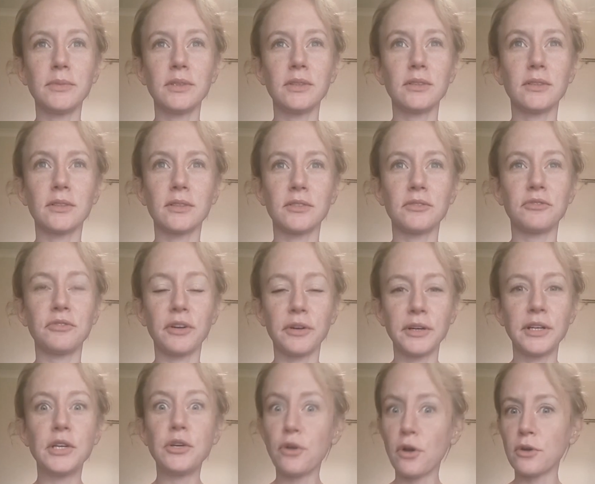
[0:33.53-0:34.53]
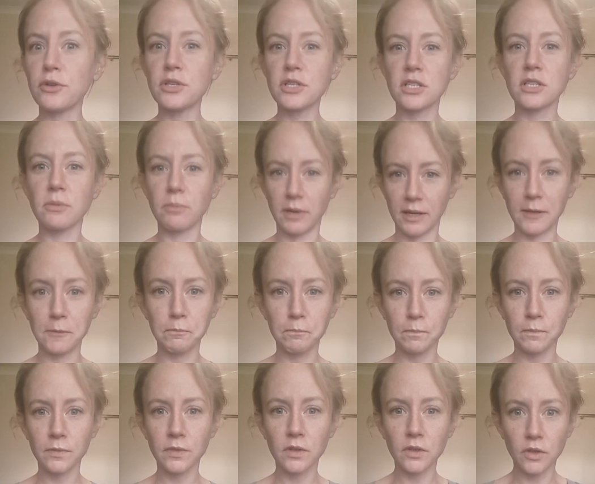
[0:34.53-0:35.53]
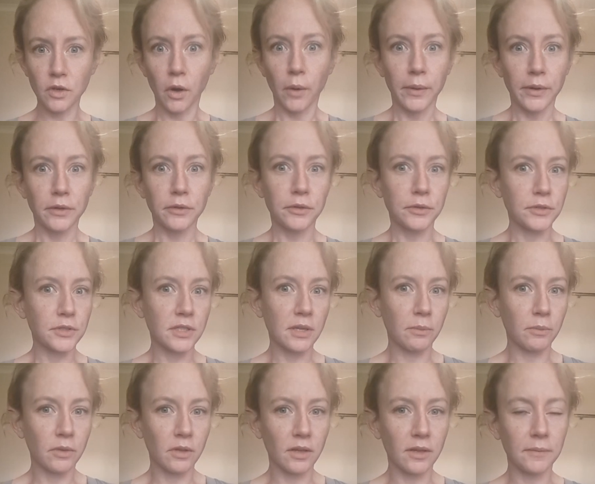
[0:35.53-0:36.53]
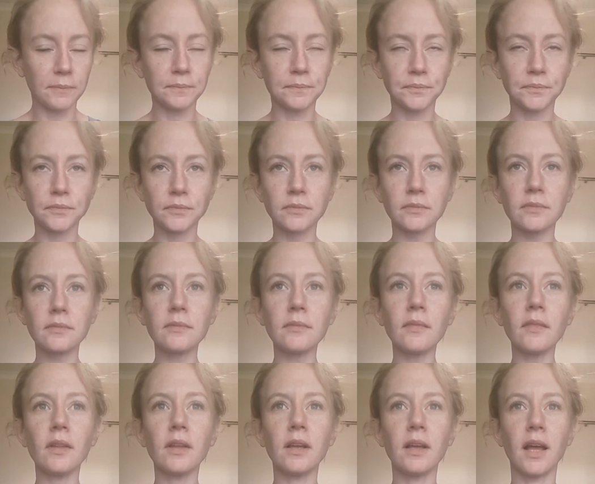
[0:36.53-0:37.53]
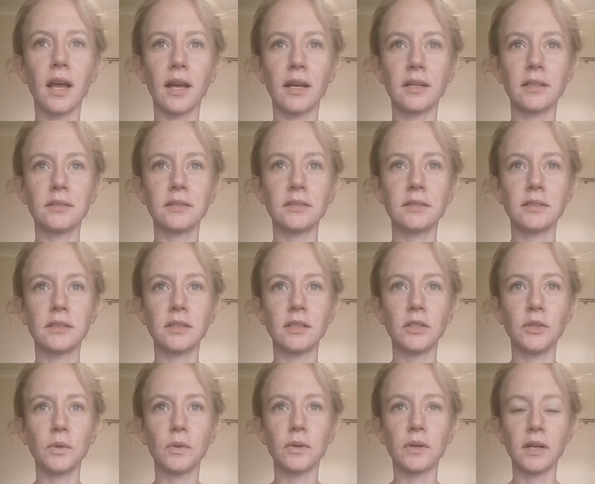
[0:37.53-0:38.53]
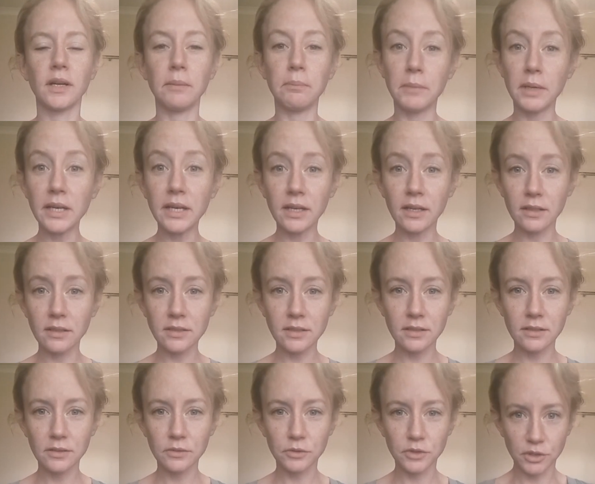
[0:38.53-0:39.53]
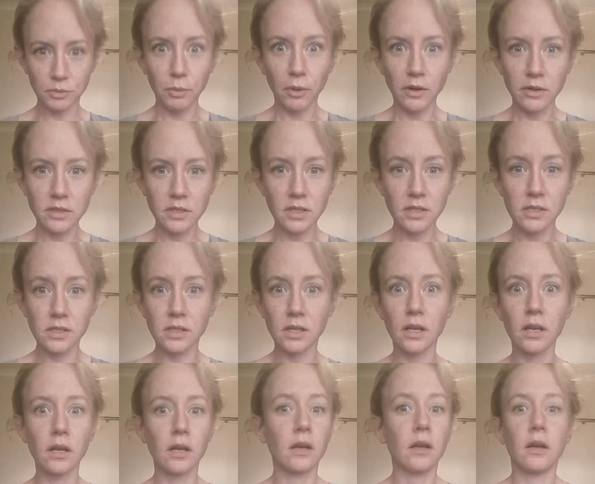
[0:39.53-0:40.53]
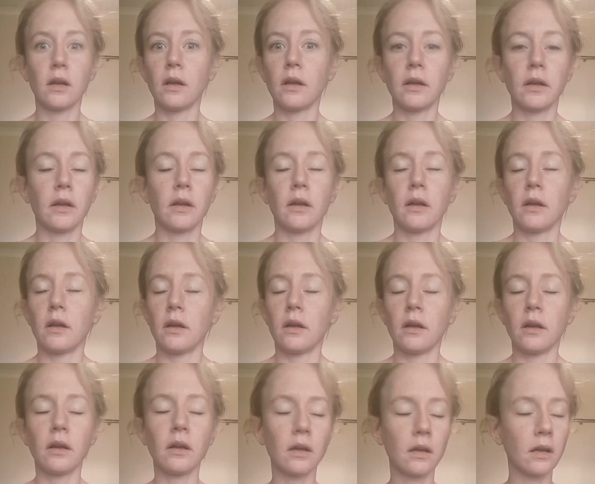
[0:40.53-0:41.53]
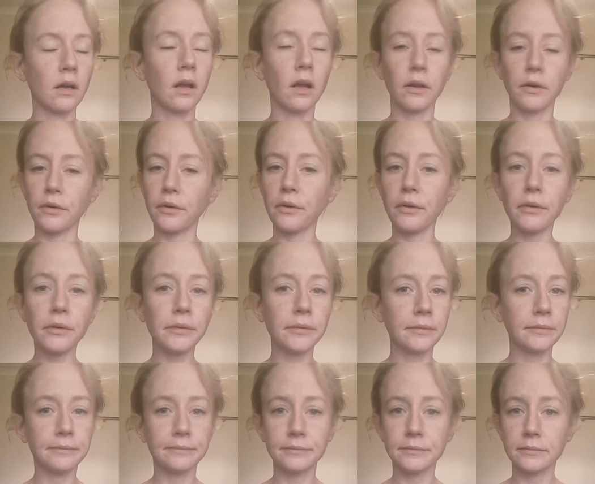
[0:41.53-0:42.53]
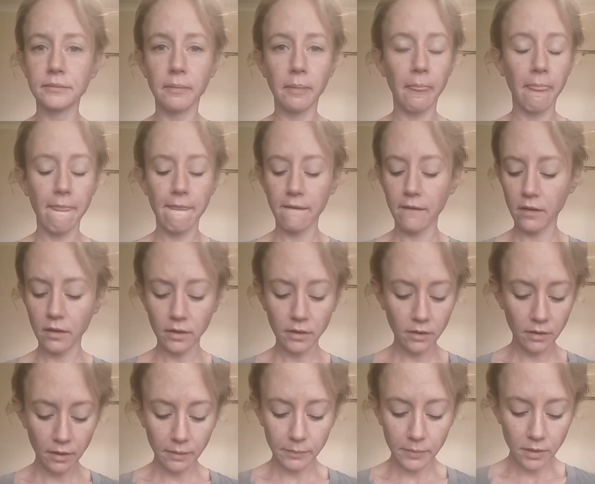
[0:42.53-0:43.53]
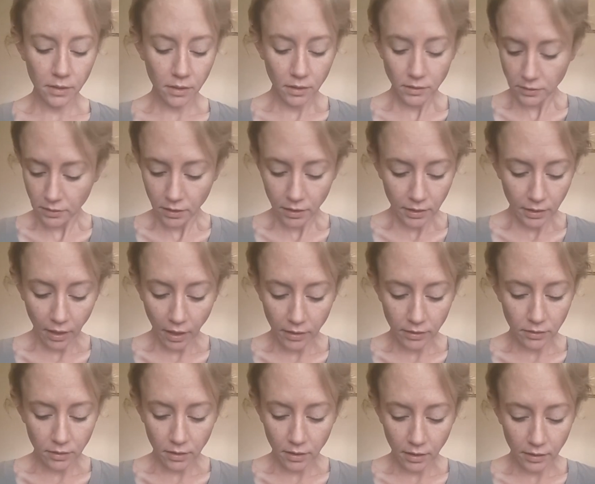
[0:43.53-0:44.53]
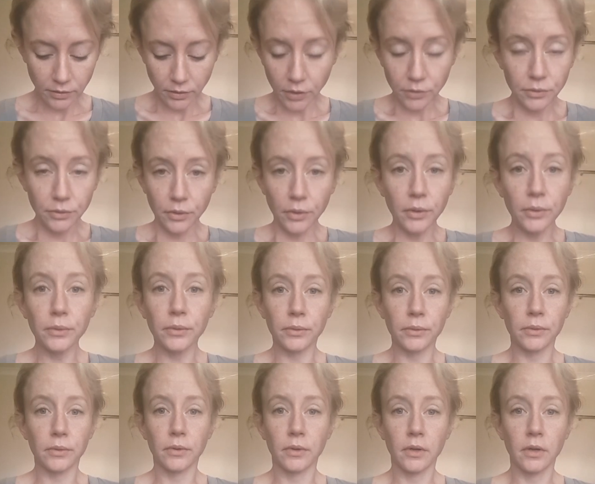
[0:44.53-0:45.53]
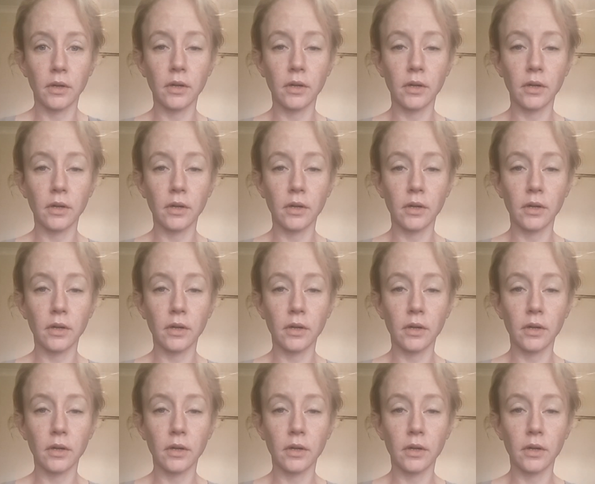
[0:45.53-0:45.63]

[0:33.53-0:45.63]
you're very noticeably going through something, and your immediate response is, I don't know. I don't know.